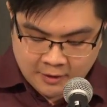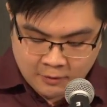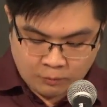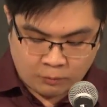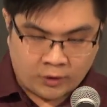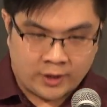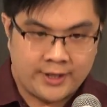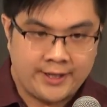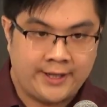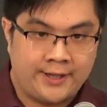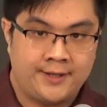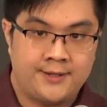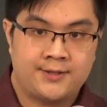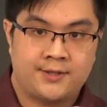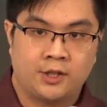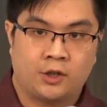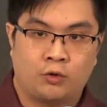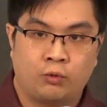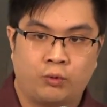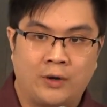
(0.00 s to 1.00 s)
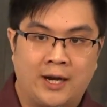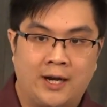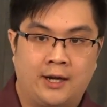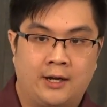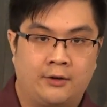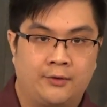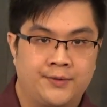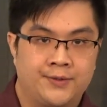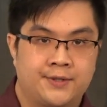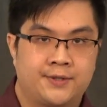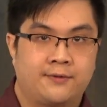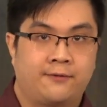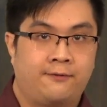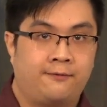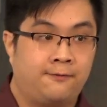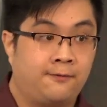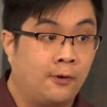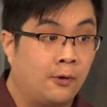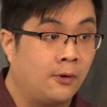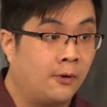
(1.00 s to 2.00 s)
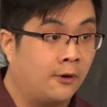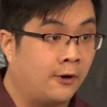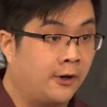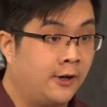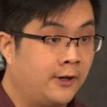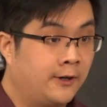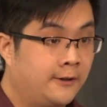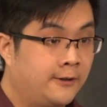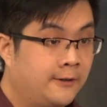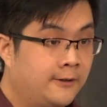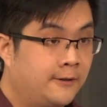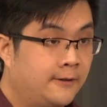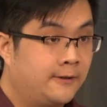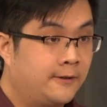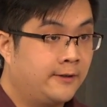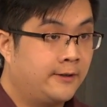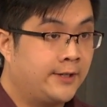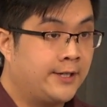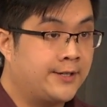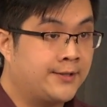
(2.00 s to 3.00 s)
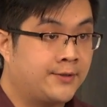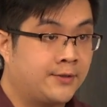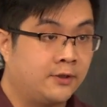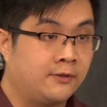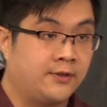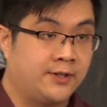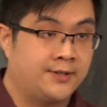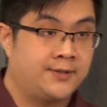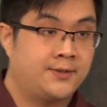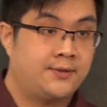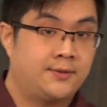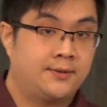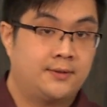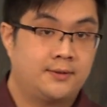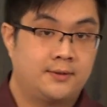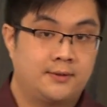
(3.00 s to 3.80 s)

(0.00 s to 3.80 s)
What is the grounds for his service?